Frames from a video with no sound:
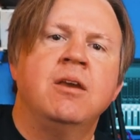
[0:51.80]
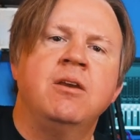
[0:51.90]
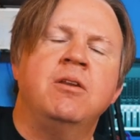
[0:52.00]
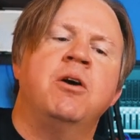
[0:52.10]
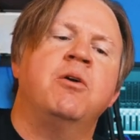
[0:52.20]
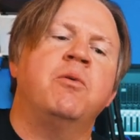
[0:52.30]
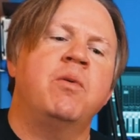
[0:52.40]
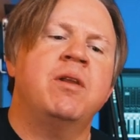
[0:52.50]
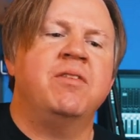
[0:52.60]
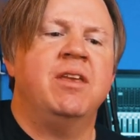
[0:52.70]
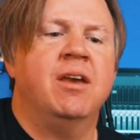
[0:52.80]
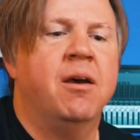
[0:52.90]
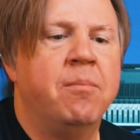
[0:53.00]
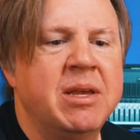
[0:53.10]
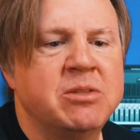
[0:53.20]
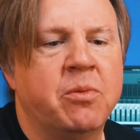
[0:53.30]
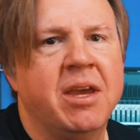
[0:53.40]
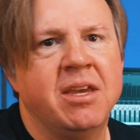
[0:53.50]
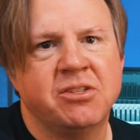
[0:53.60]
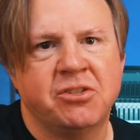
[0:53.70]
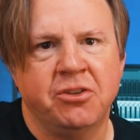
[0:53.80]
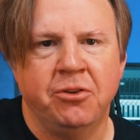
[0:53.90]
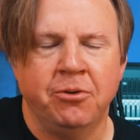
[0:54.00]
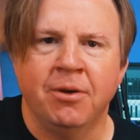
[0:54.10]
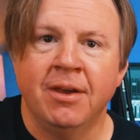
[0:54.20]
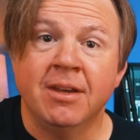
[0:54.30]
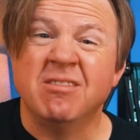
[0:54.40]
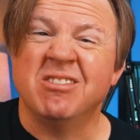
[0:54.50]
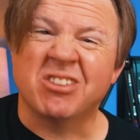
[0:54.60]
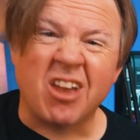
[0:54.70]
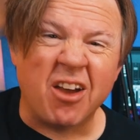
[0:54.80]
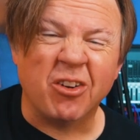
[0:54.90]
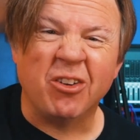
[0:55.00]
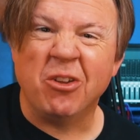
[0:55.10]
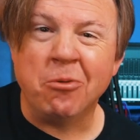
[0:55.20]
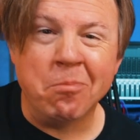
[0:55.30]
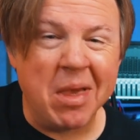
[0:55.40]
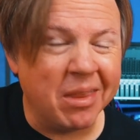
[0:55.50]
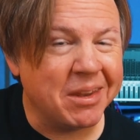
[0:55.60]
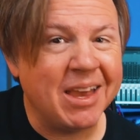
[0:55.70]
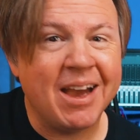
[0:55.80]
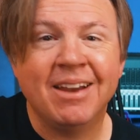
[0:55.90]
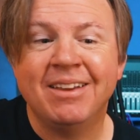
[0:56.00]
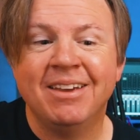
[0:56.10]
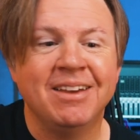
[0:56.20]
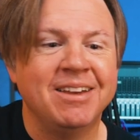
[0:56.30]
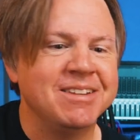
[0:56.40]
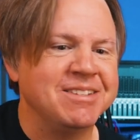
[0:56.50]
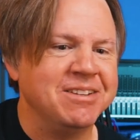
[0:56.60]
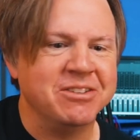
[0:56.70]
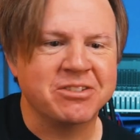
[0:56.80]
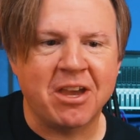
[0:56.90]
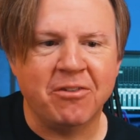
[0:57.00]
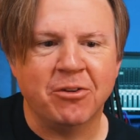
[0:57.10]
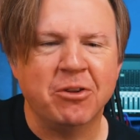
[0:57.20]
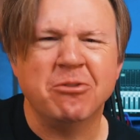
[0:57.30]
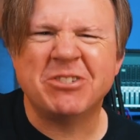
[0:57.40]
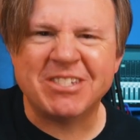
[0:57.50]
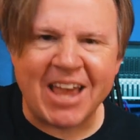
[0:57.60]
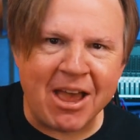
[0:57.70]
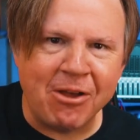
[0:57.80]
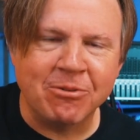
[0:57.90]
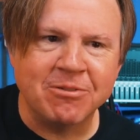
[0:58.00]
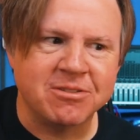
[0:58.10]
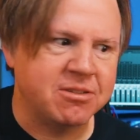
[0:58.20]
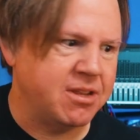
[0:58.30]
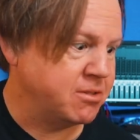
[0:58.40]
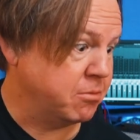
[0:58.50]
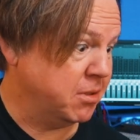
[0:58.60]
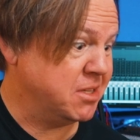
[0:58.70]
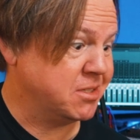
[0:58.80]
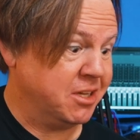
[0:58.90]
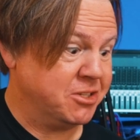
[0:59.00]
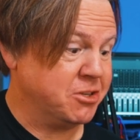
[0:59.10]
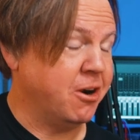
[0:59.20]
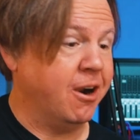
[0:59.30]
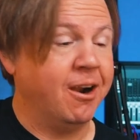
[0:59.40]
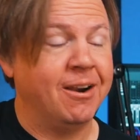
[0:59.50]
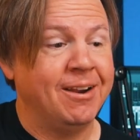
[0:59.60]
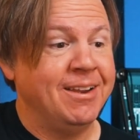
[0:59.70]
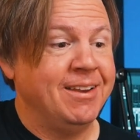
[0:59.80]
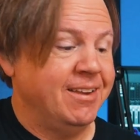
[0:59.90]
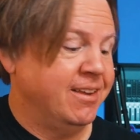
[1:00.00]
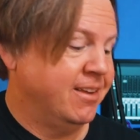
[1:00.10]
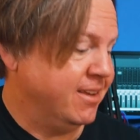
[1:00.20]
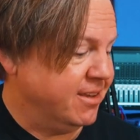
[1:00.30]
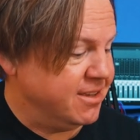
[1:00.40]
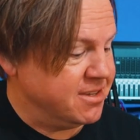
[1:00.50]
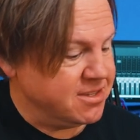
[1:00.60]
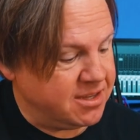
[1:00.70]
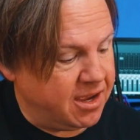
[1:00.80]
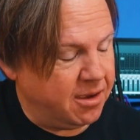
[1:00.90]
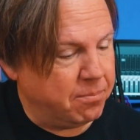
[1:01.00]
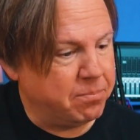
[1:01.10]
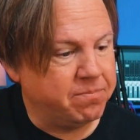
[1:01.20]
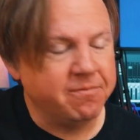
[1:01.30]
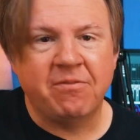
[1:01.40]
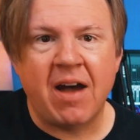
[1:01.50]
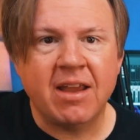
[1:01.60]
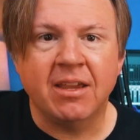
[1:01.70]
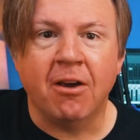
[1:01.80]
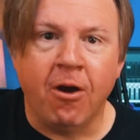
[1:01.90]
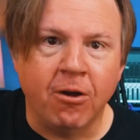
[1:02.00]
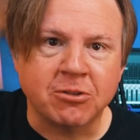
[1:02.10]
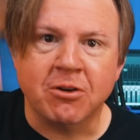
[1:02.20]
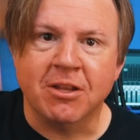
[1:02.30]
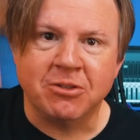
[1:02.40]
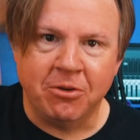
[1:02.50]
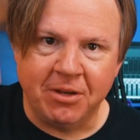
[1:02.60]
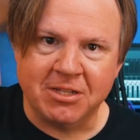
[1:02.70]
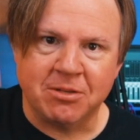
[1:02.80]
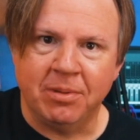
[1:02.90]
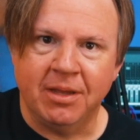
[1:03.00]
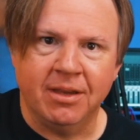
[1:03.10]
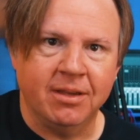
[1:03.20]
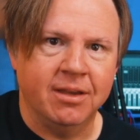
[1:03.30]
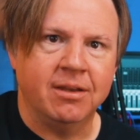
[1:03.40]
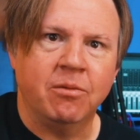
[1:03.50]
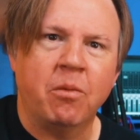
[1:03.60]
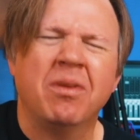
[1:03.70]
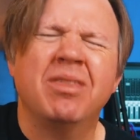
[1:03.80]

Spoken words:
You know, one of the best ways to discover new melody ideas and discover new sounds as it relates to guitar is finding alternate tunings to play in. And when we